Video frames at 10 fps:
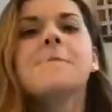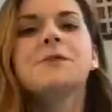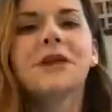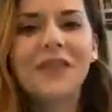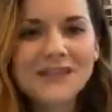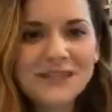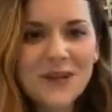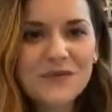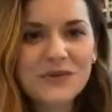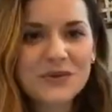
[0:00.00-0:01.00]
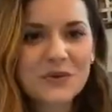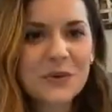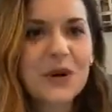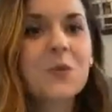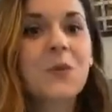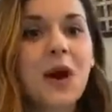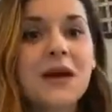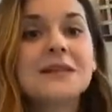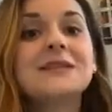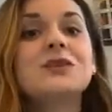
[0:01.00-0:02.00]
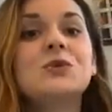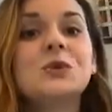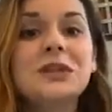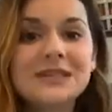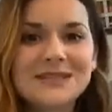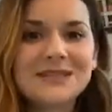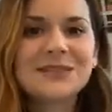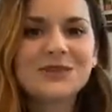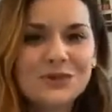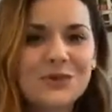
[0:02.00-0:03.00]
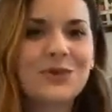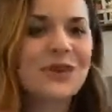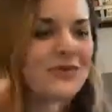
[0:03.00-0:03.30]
The lesson of the story was to listen to the